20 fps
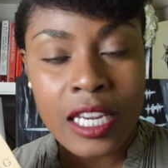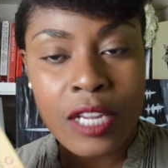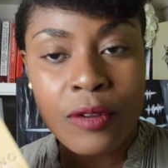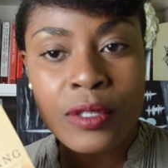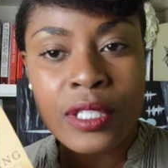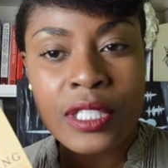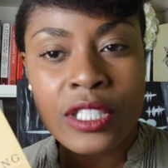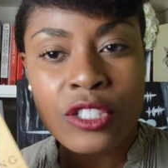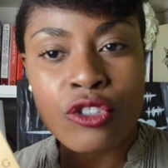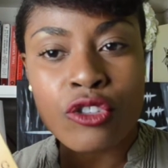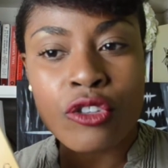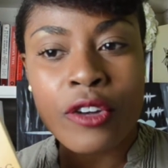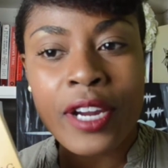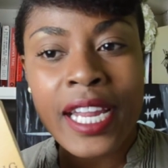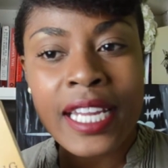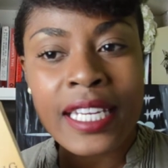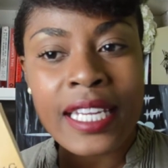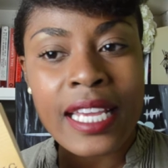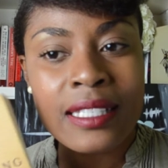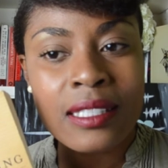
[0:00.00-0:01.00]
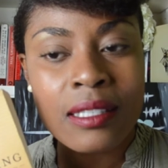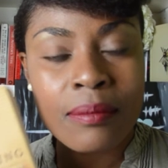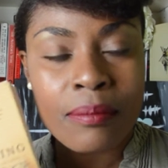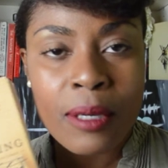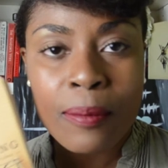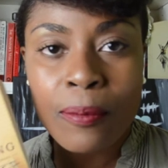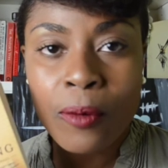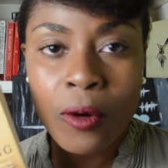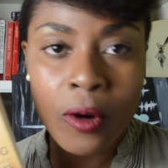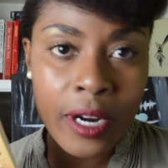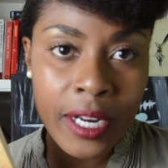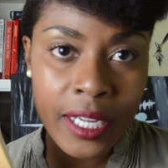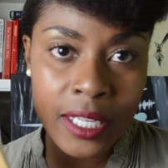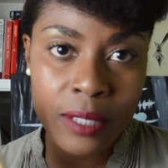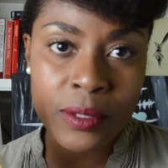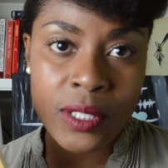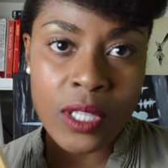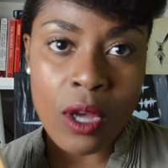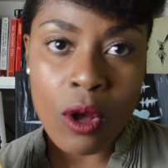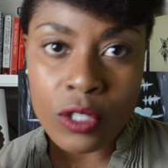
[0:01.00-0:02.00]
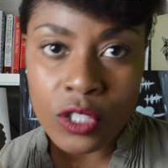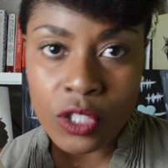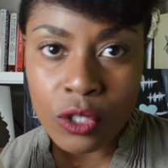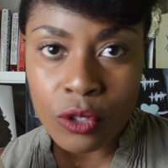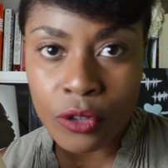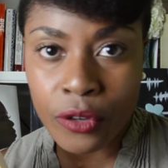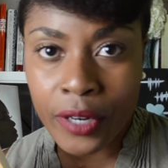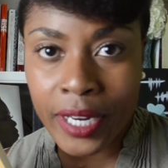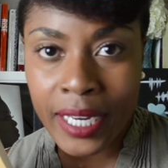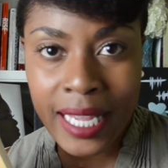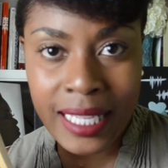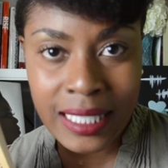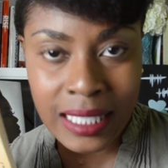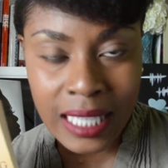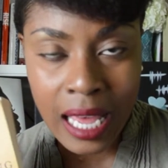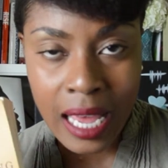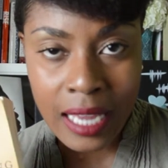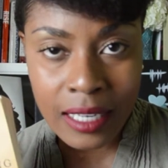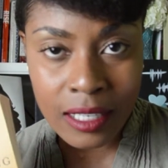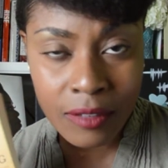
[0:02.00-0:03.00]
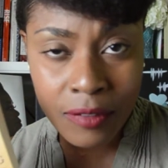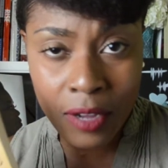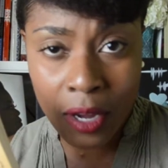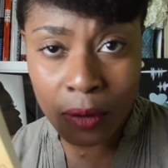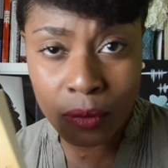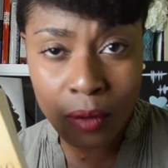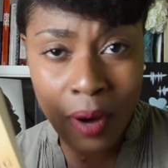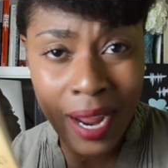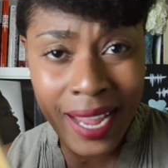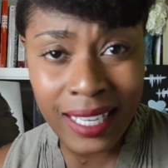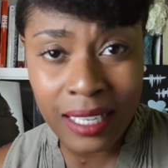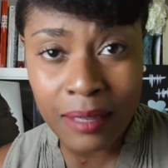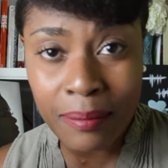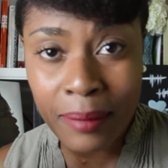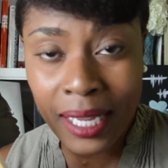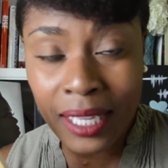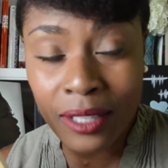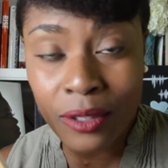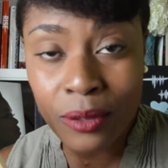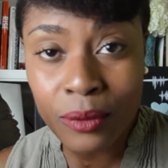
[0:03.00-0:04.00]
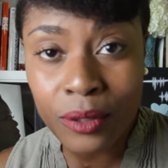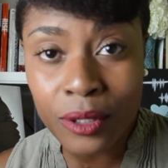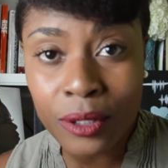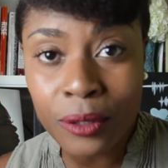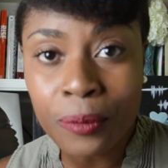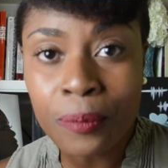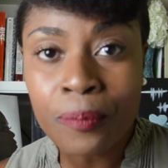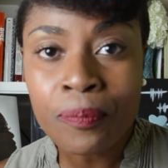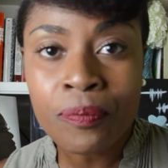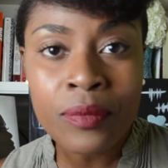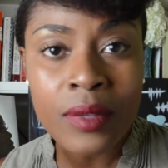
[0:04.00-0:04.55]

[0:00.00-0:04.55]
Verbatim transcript: It was great as a memoir and it was also great as kind of a writing manual.